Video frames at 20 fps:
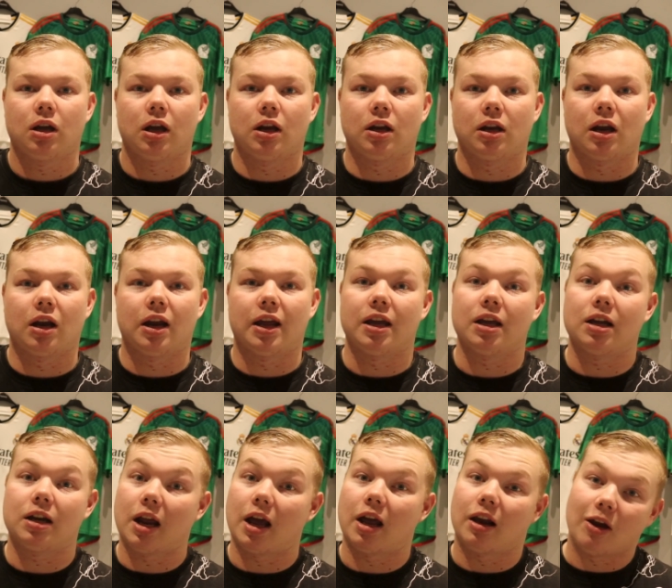in the
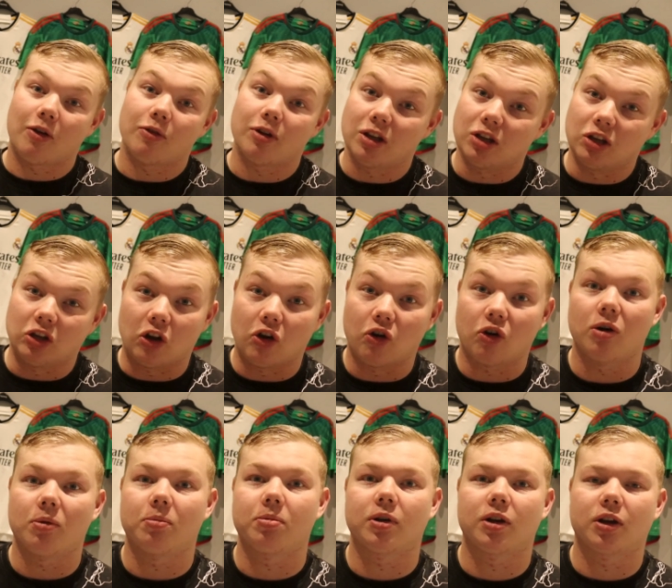league, let alone in
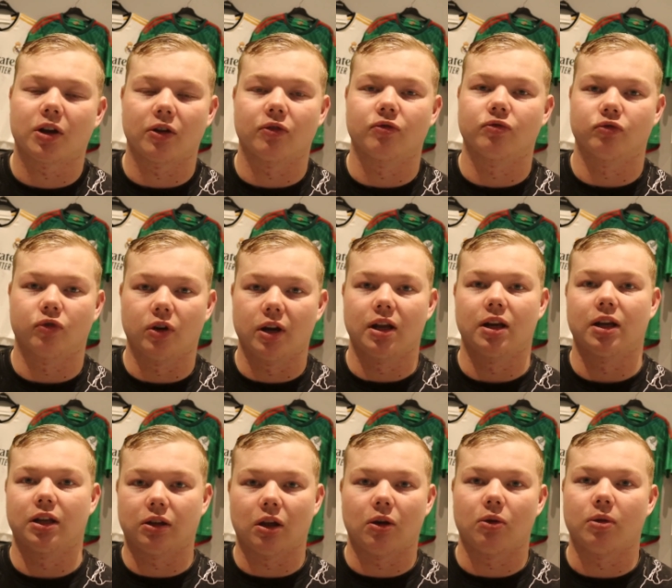Europe, can
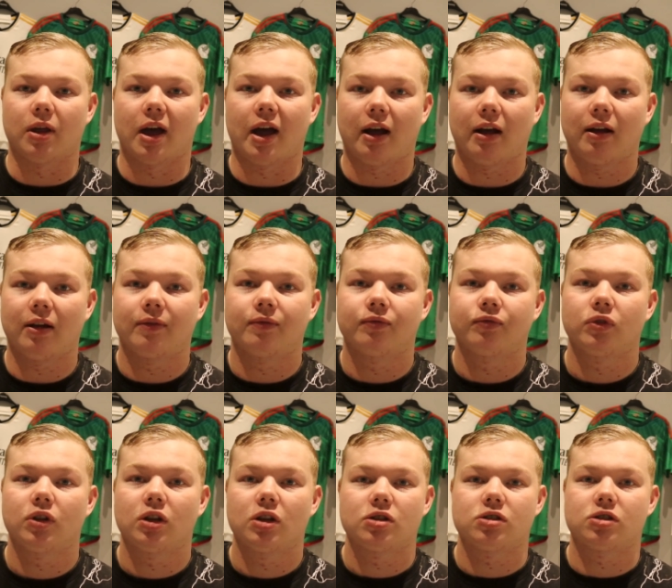really do that.
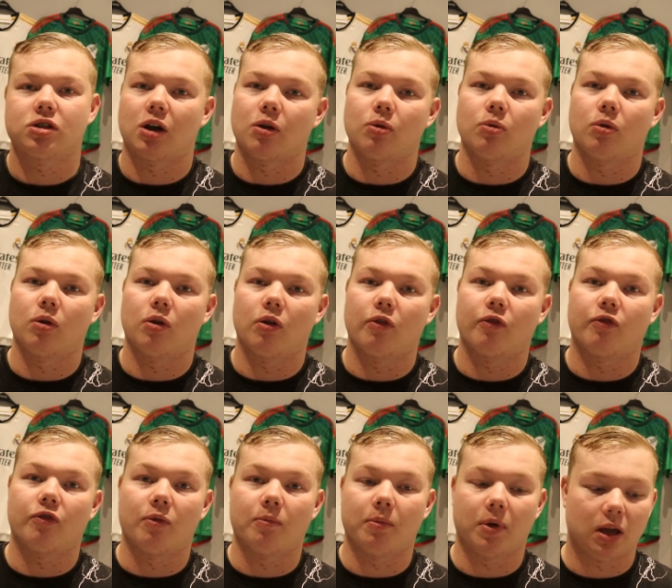So
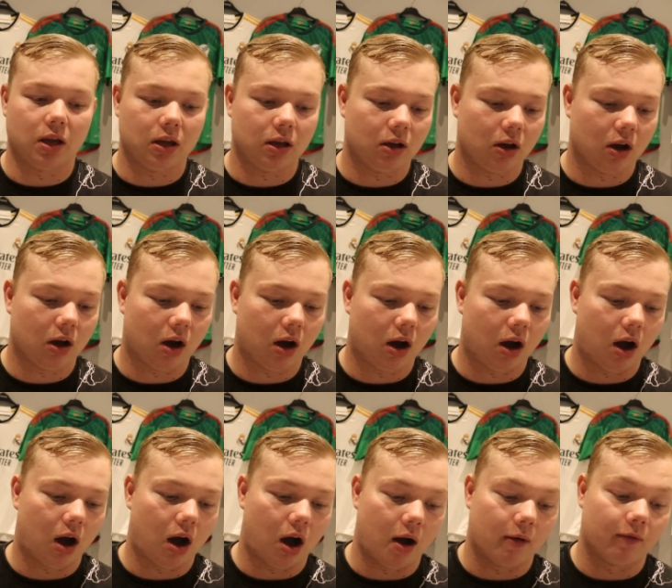for me,
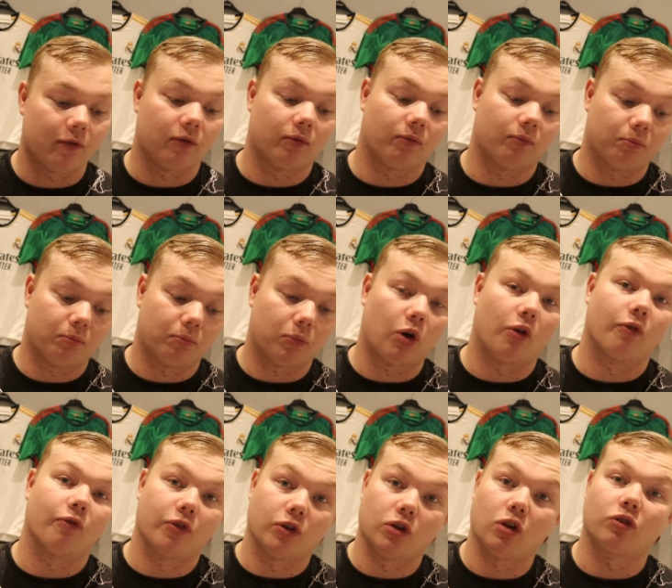I've
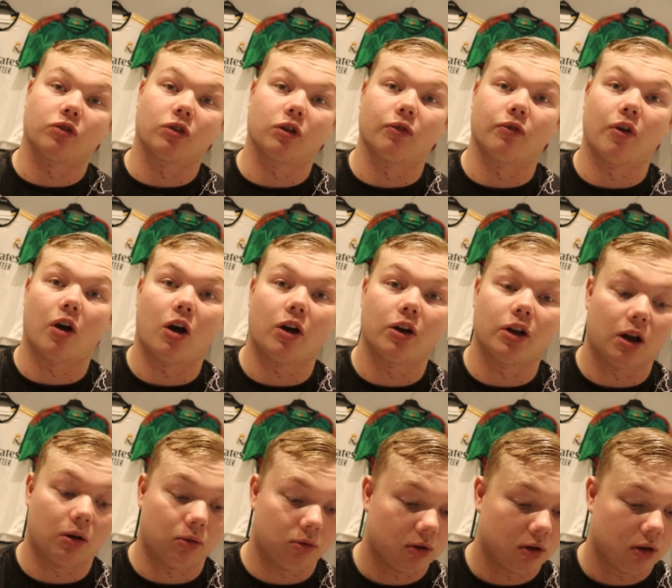gone for Josko
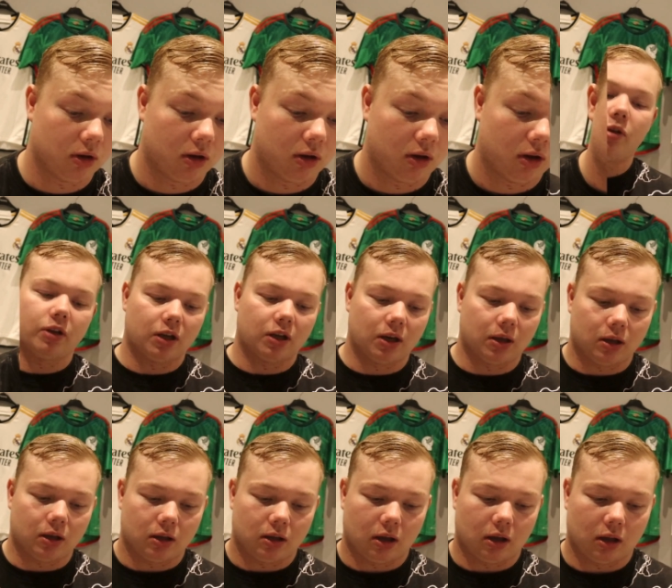Gvardiol. Not only can
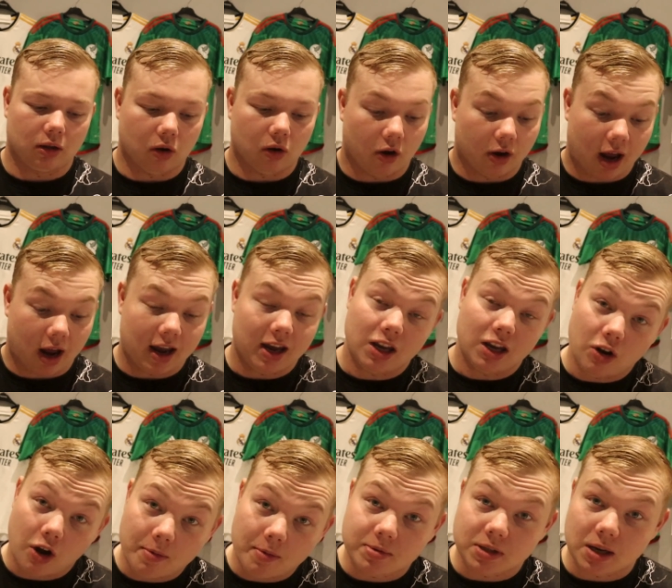he, he's got an
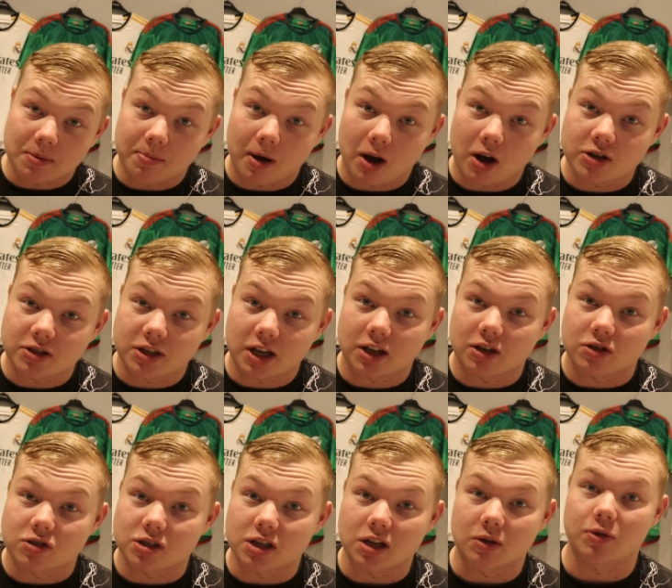89% pass
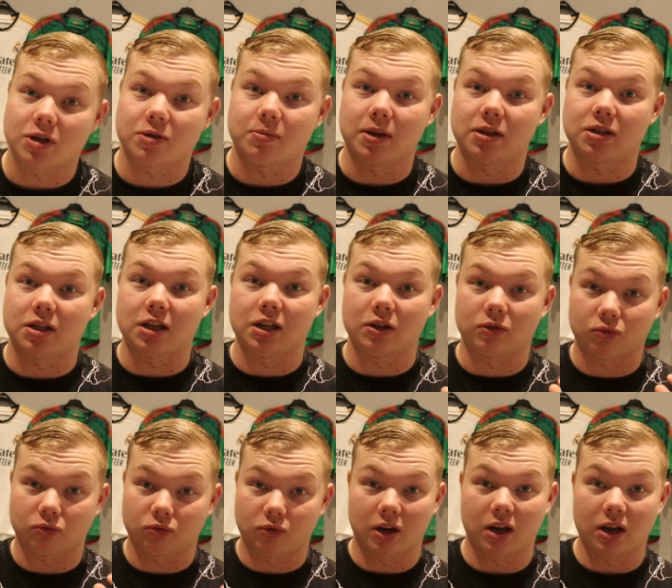accuracy, which means he's
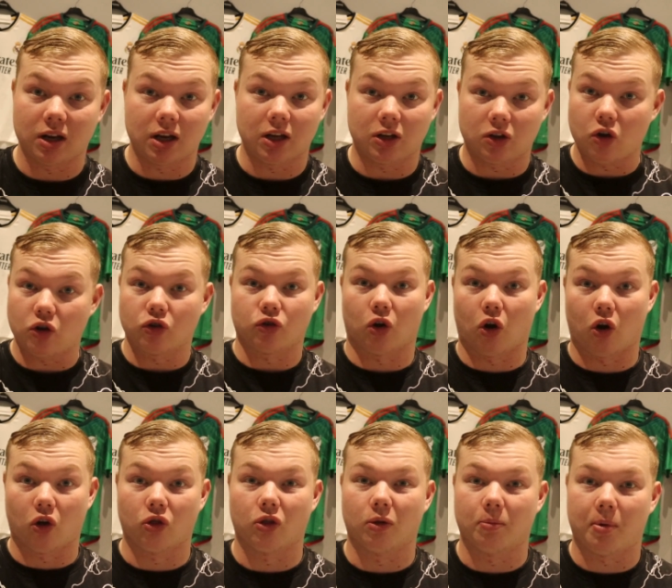really good
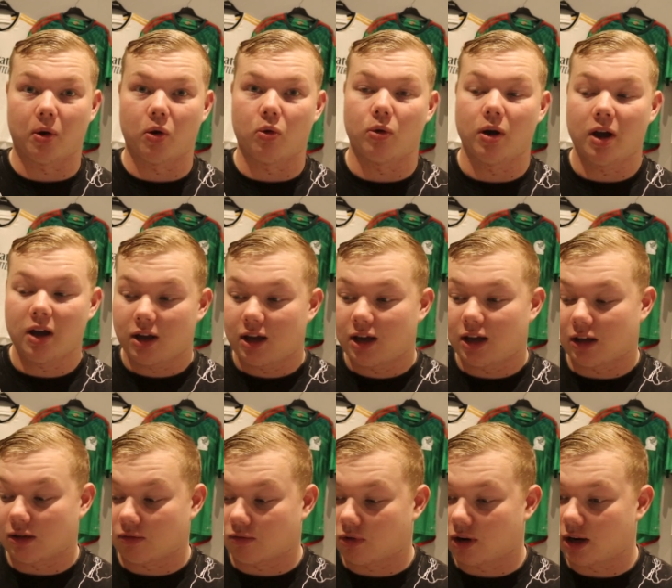on the ball.
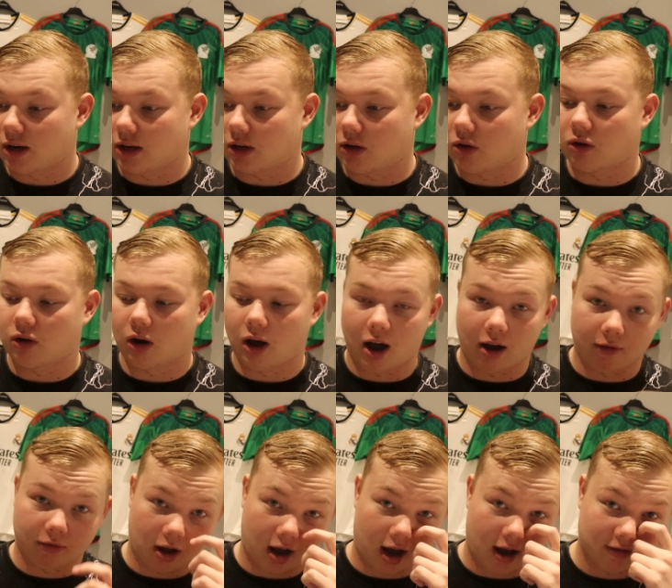He's really good. Like
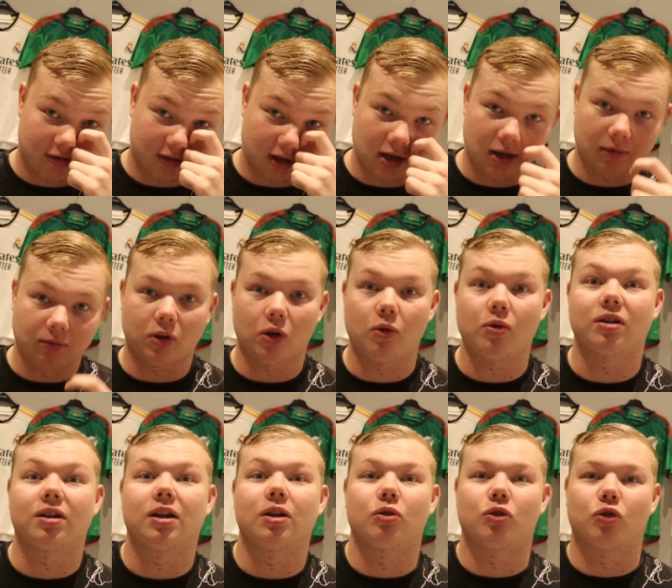I've, I have seen him do
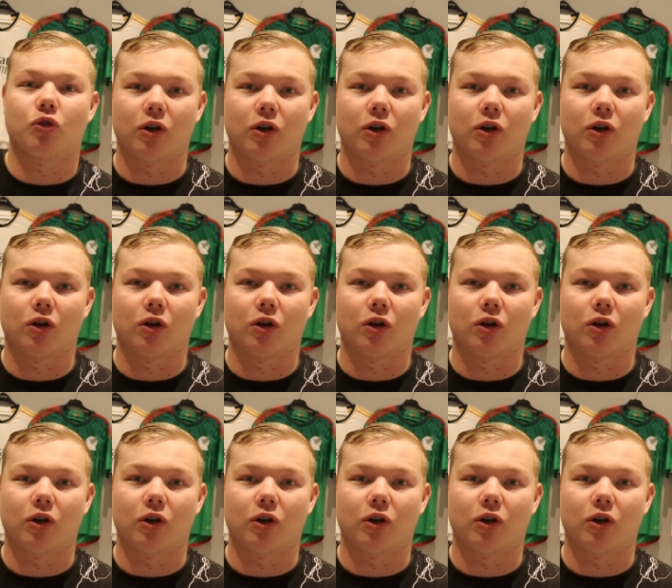his little